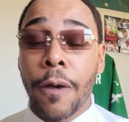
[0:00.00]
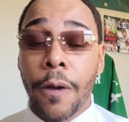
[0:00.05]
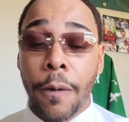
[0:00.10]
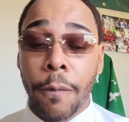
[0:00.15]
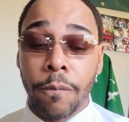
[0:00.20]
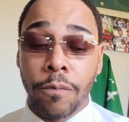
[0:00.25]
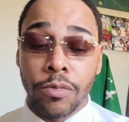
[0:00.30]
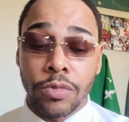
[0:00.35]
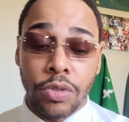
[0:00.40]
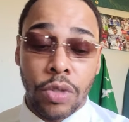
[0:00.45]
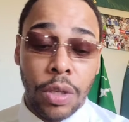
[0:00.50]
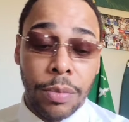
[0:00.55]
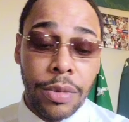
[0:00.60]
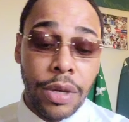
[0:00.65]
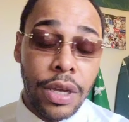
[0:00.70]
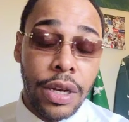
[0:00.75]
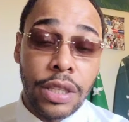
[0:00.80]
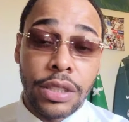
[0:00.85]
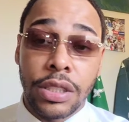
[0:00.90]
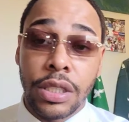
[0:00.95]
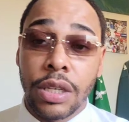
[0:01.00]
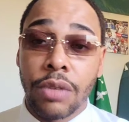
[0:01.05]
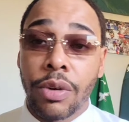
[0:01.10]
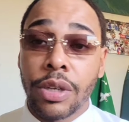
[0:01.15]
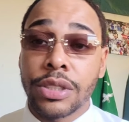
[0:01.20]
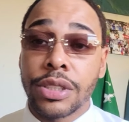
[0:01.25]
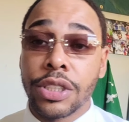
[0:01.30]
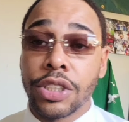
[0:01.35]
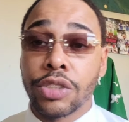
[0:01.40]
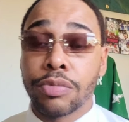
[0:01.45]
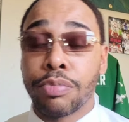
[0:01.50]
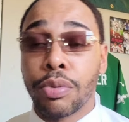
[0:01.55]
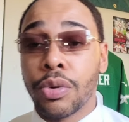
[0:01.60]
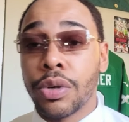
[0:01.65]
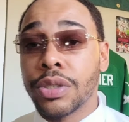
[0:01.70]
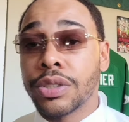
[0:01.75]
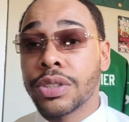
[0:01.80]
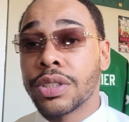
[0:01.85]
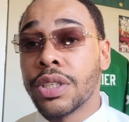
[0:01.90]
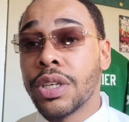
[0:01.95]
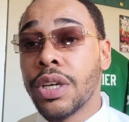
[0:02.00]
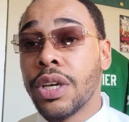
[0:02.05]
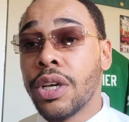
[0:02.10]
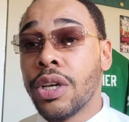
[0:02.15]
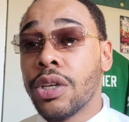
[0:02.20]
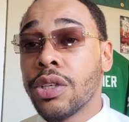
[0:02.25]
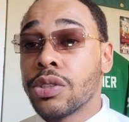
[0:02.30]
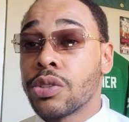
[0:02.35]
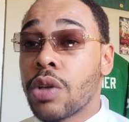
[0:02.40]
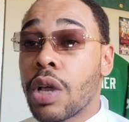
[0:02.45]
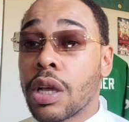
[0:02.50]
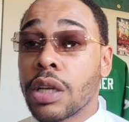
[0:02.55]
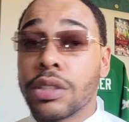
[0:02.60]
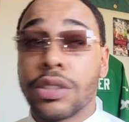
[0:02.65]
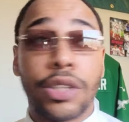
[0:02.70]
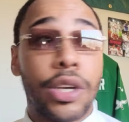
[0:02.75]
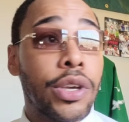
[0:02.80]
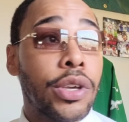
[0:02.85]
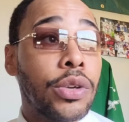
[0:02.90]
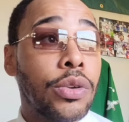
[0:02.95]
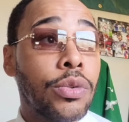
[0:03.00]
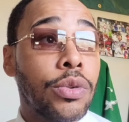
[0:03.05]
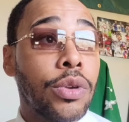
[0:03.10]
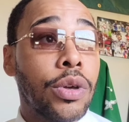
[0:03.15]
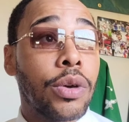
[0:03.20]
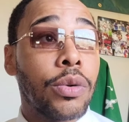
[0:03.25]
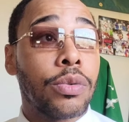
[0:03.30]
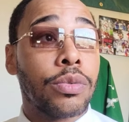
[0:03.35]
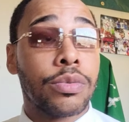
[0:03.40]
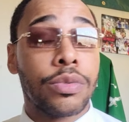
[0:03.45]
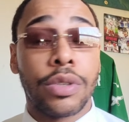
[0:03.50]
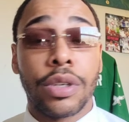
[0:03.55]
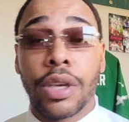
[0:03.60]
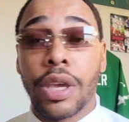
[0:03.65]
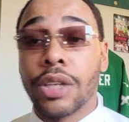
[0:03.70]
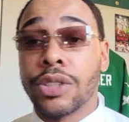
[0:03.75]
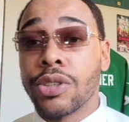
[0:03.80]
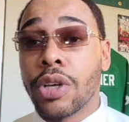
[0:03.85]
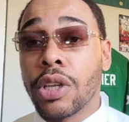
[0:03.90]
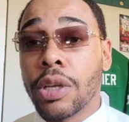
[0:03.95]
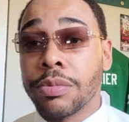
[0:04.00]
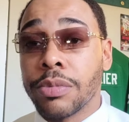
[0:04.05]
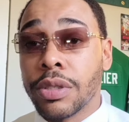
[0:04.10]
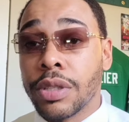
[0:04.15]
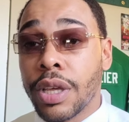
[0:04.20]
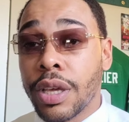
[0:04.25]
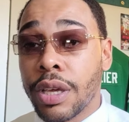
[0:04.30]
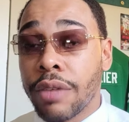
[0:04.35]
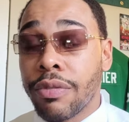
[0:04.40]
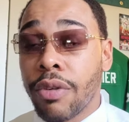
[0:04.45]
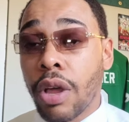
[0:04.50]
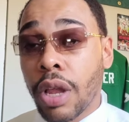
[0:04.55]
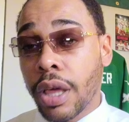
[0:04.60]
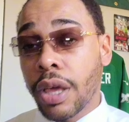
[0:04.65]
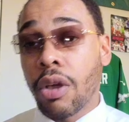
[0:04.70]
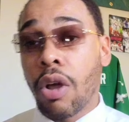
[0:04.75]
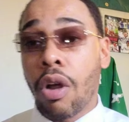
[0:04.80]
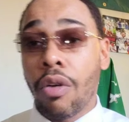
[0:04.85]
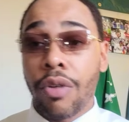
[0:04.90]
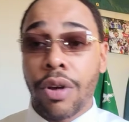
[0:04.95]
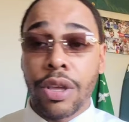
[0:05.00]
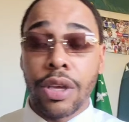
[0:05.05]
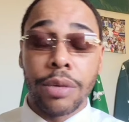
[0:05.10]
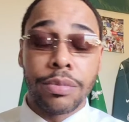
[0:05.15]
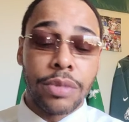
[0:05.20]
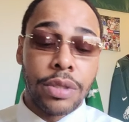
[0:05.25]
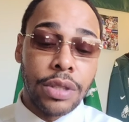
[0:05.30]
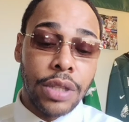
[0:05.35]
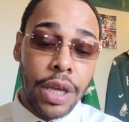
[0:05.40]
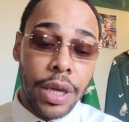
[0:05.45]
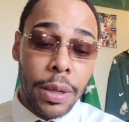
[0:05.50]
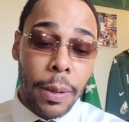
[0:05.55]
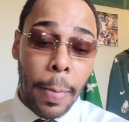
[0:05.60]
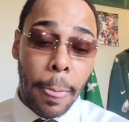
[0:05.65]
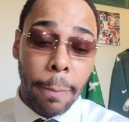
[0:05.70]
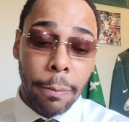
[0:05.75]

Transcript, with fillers: Um, so let me get into the rest of these points so I can tell you you know catch y'all up to date if y'all ain't already up to date.